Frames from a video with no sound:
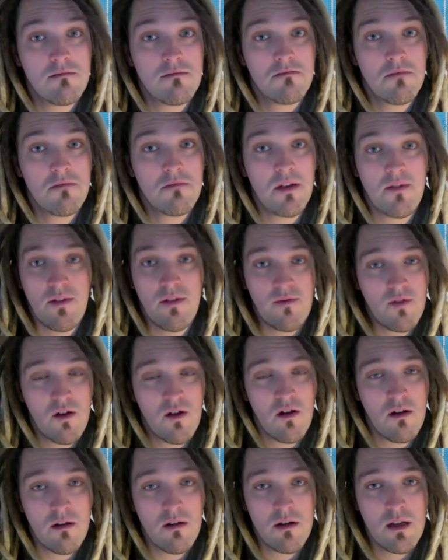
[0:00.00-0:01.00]
If you've not,
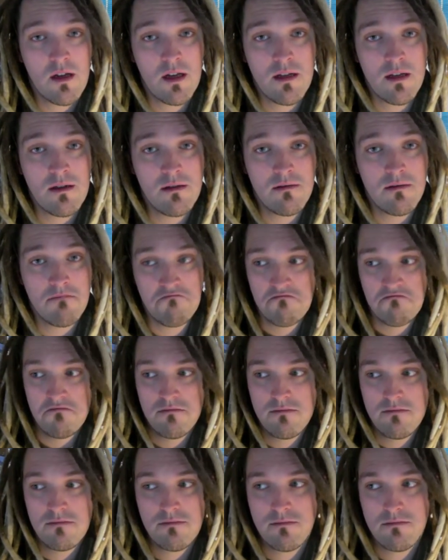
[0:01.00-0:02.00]

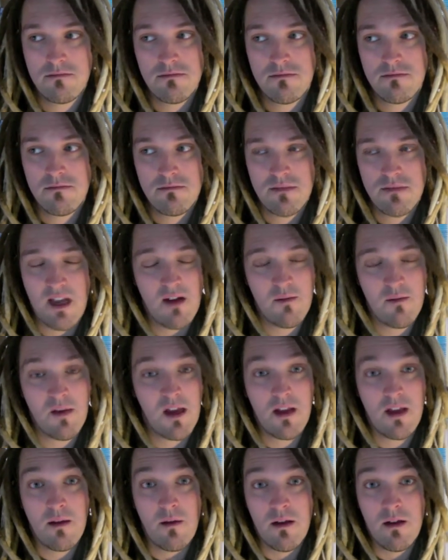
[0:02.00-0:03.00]
tell me
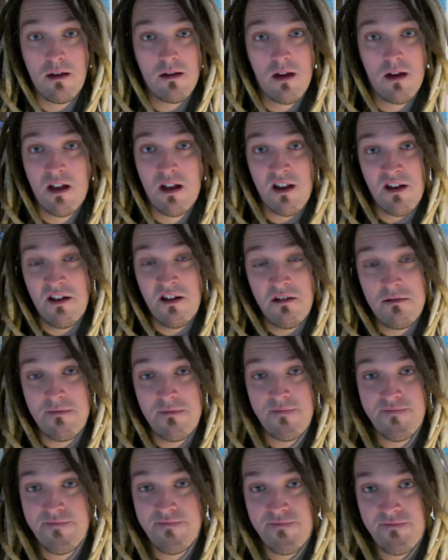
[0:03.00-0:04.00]
anyway. I don't
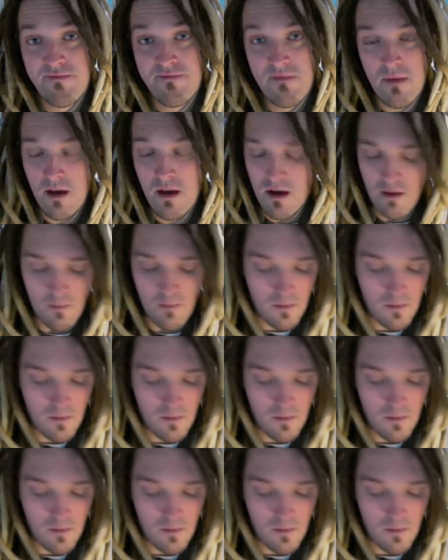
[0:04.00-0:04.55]
know.